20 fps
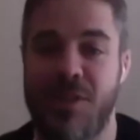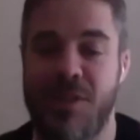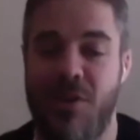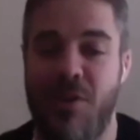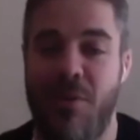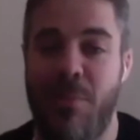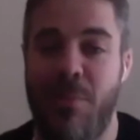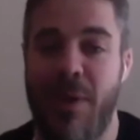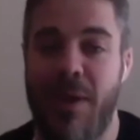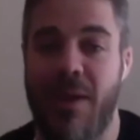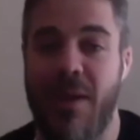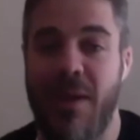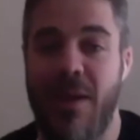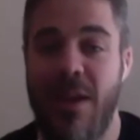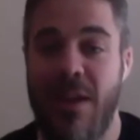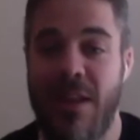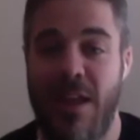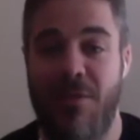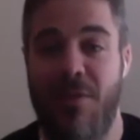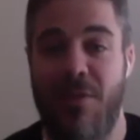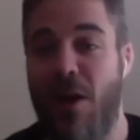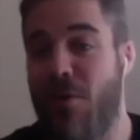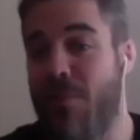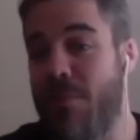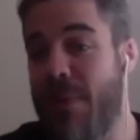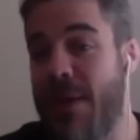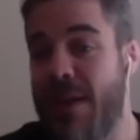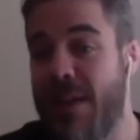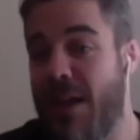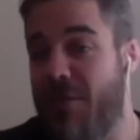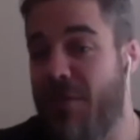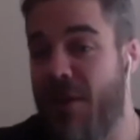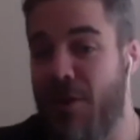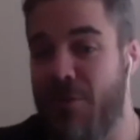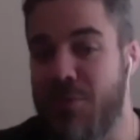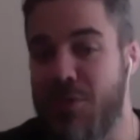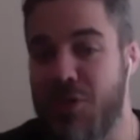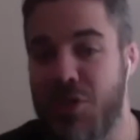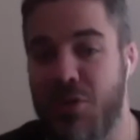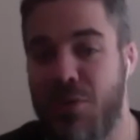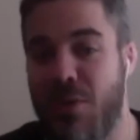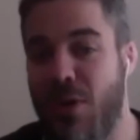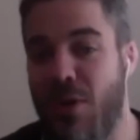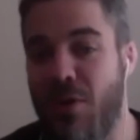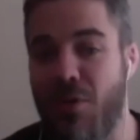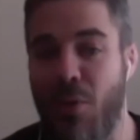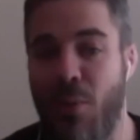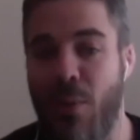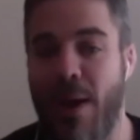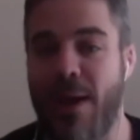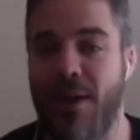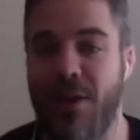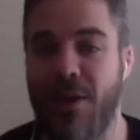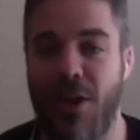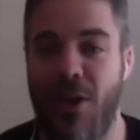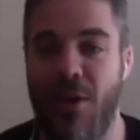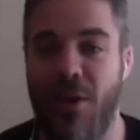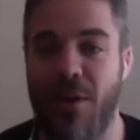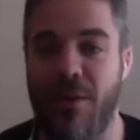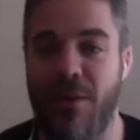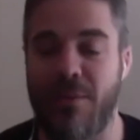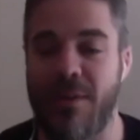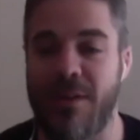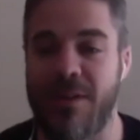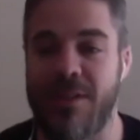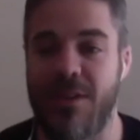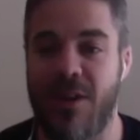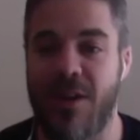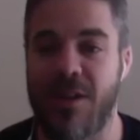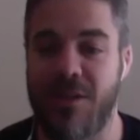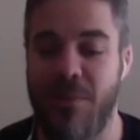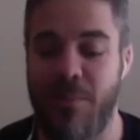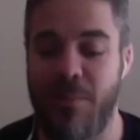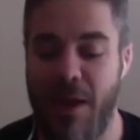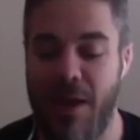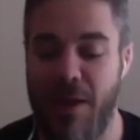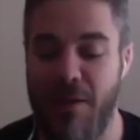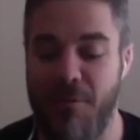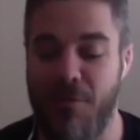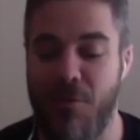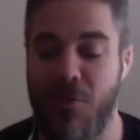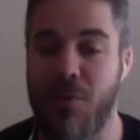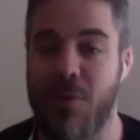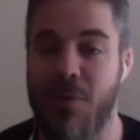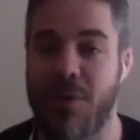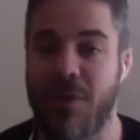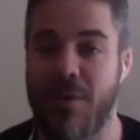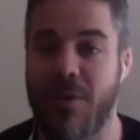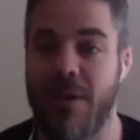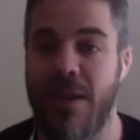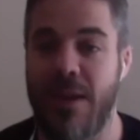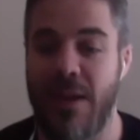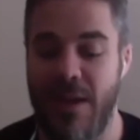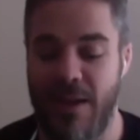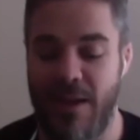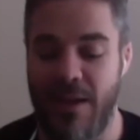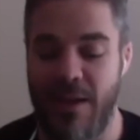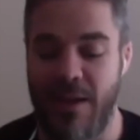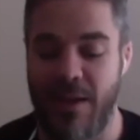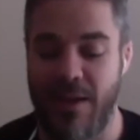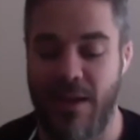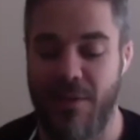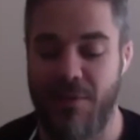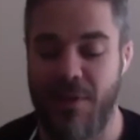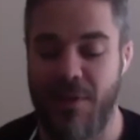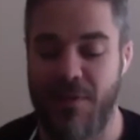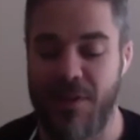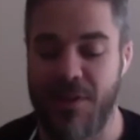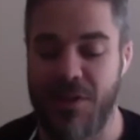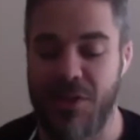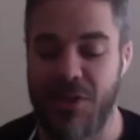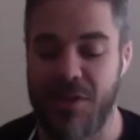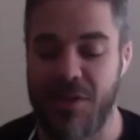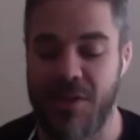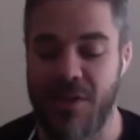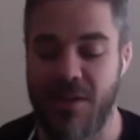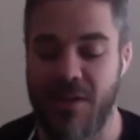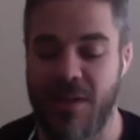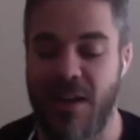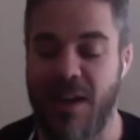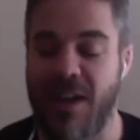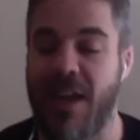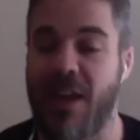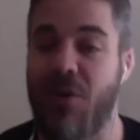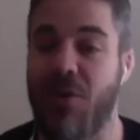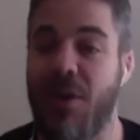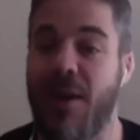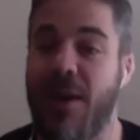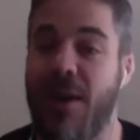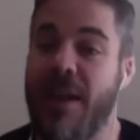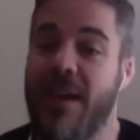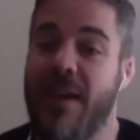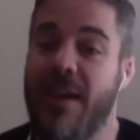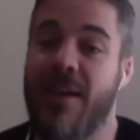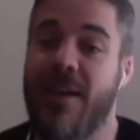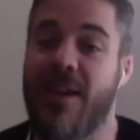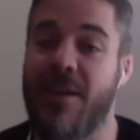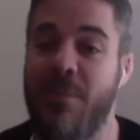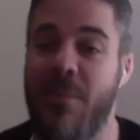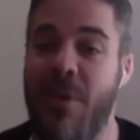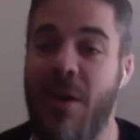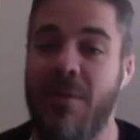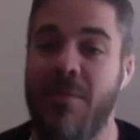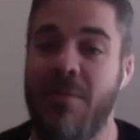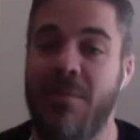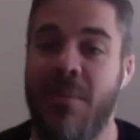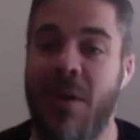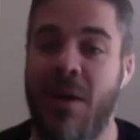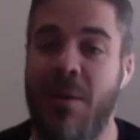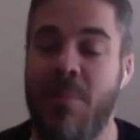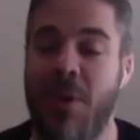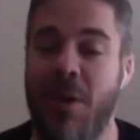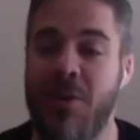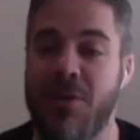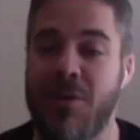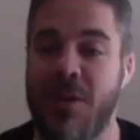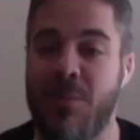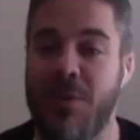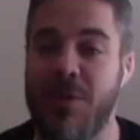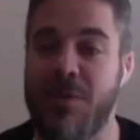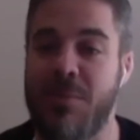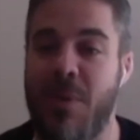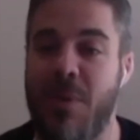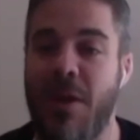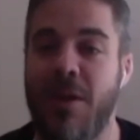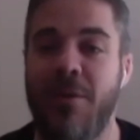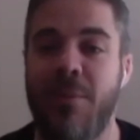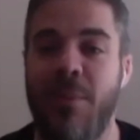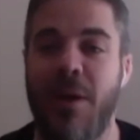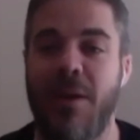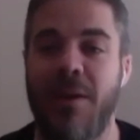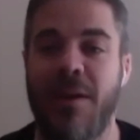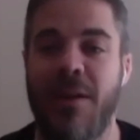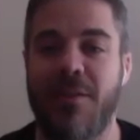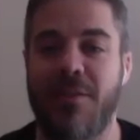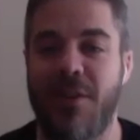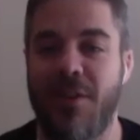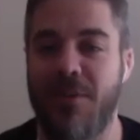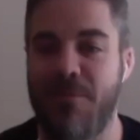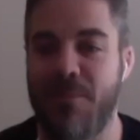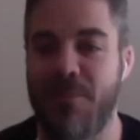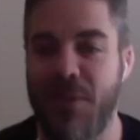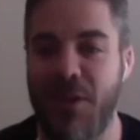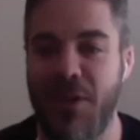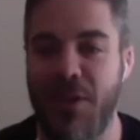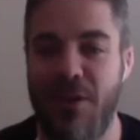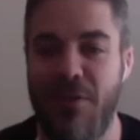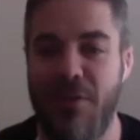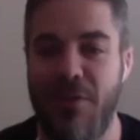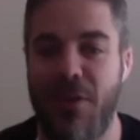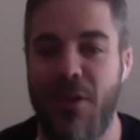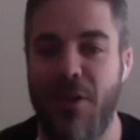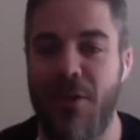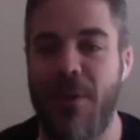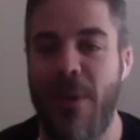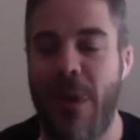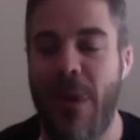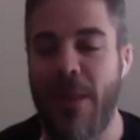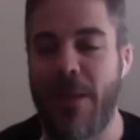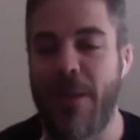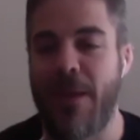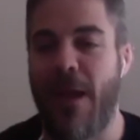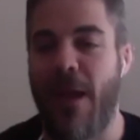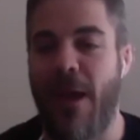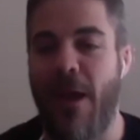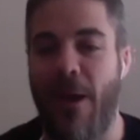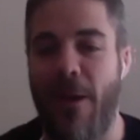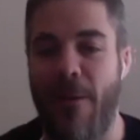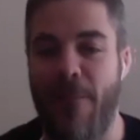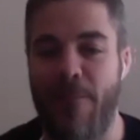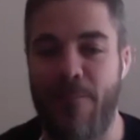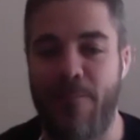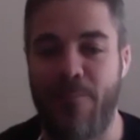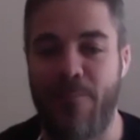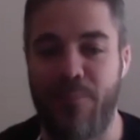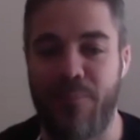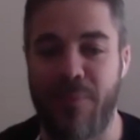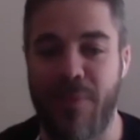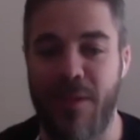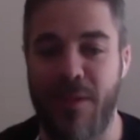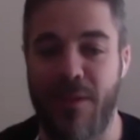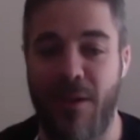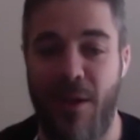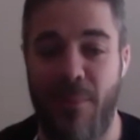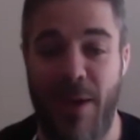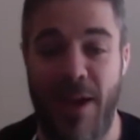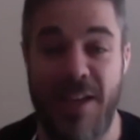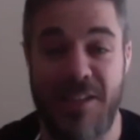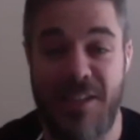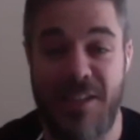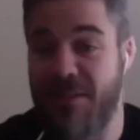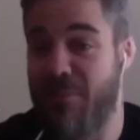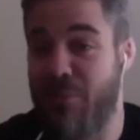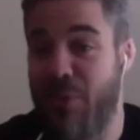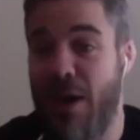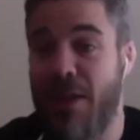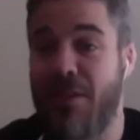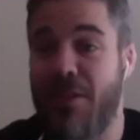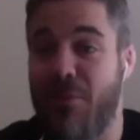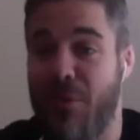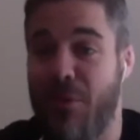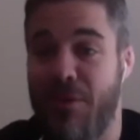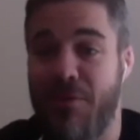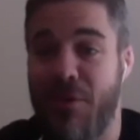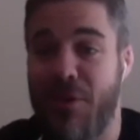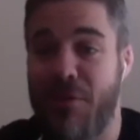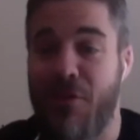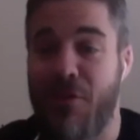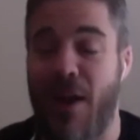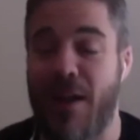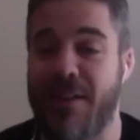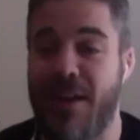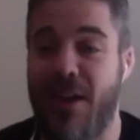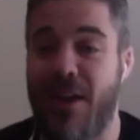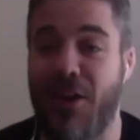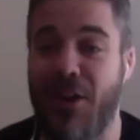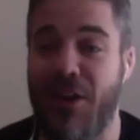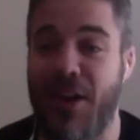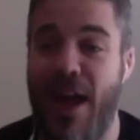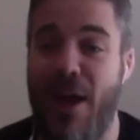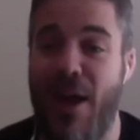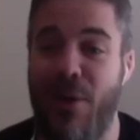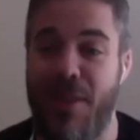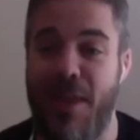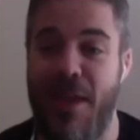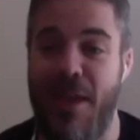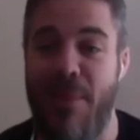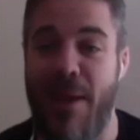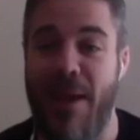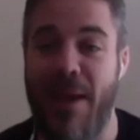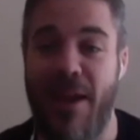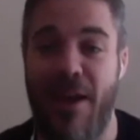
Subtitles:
are a big, they've helped me, they've helped you along the way, and it's nice to pay it forward. And even if it's just a clicking on a link, it might blow someone's mind, mightn't it? So you never know. Amazing, Brandon. We've cracked out a good hour there, mate. I